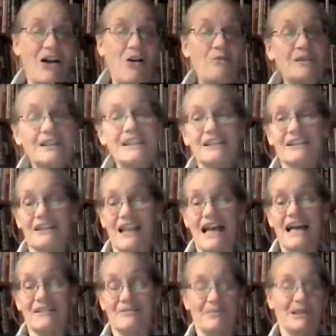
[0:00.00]
hopefully a
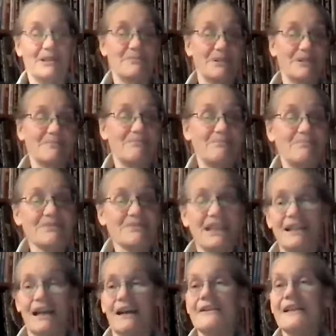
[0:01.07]
lot of people.
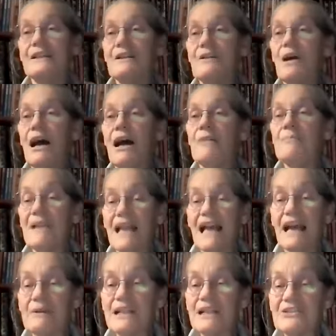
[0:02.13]
I All right. So. Um,
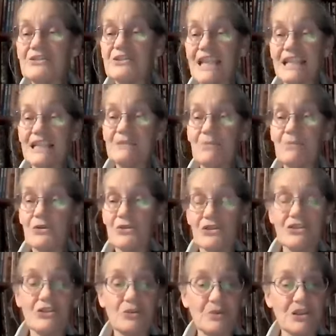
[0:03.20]
I would entertain a
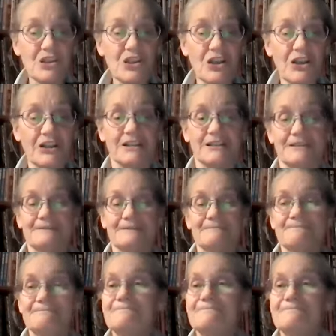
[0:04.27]
motion to adjourn.